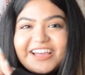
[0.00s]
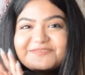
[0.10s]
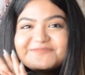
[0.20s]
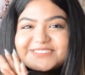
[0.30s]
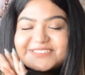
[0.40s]

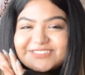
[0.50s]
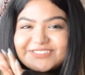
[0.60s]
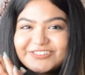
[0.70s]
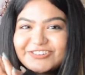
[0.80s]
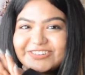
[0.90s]
am
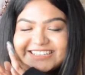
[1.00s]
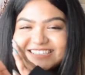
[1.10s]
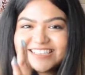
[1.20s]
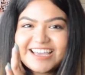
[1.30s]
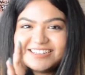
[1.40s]
so
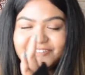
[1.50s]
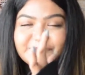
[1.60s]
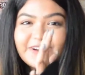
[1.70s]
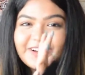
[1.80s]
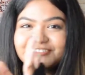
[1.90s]
excited
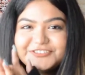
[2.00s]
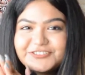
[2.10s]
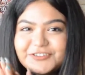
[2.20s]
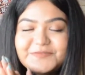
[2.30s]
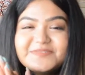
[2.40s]
about to
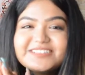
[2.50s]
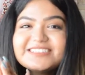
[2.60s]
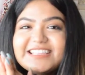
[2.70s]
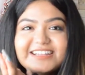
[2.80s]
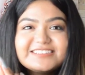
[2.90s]
show because
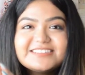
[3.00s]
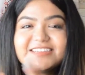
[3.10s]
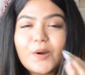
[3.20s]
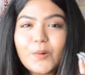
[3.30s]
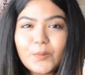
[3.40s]
that's the
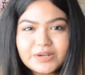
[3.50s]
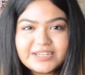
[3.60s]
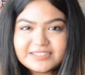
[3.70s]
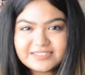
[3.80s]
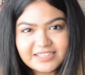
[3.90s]

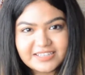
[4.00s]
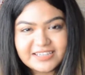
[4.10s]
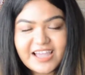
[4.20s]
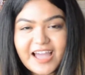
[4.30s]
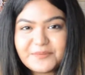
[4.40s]
only
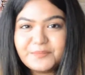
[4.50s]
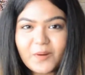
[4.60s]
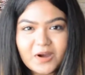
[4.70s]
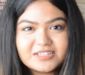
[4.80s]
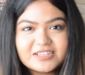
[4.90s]
thing I
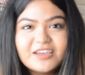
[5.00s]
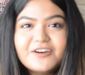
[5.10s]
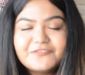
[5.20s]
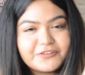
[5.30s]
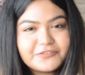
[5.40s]
bought
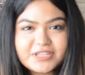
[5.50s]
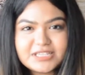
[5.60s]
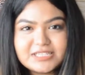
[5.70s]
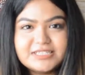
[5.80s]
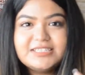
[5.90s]
for
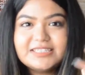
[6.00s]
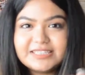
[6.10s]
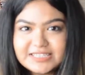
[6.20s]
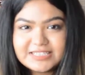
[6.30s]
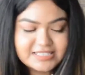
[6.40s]
winter
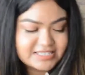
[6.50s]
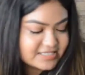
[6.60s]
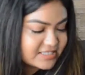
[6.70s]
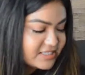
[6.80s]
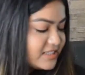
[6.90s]
this
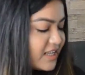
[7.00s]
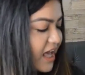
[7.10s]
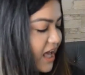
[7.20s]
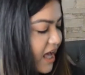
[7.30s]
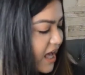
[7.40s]
season
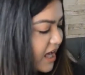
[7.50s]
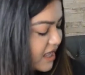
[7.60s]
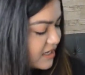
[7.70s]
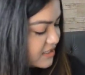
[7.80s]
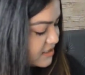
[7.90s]

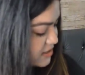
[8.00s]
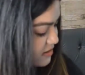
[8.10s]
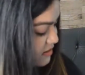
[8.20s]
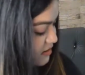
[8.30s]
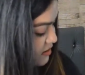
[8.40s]
and
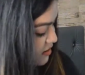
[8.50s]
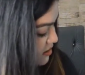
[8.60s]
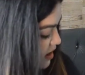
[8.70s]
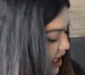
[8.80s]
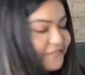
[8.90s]

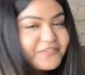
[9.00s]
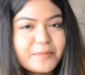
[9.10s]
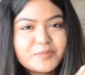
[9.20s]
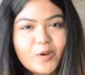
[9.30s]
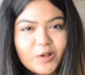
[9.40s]
I have
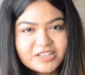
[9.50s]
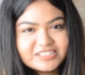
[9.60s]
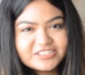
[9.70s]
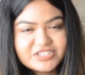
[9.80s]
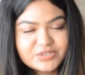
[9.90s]
kept all
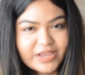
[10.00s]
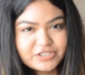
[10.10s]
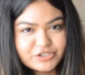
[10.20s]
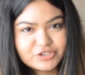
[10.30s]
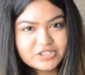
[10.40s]
the
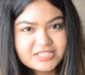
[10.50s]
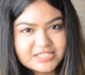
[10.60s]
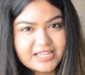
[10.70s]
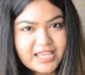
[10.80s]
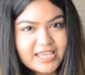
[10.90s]
sweatshirts
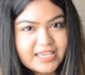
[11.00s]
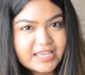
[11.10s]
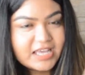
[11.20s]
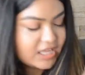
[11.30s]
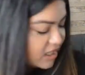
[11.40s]
in like
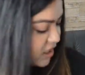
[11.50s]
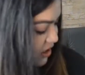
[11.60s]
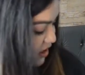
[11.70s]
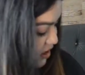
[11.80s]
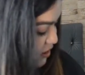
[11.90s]

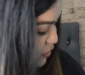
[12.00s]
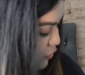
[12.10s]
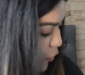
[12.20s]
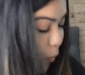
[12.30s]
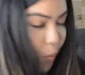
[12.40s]
in a
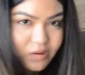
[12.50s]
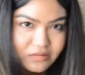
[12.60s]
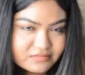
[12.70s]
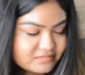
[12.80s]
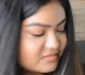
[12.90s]
row
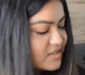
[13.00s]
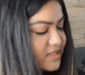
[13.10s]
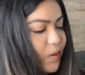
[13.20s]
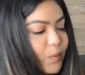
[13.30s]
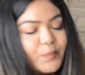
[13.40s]

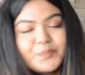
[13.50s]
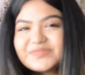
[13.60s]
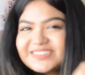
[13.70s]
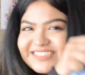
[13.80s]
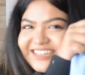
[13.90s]
so
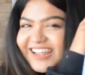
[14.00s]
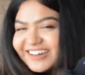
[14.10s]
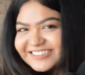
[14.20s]
ta-da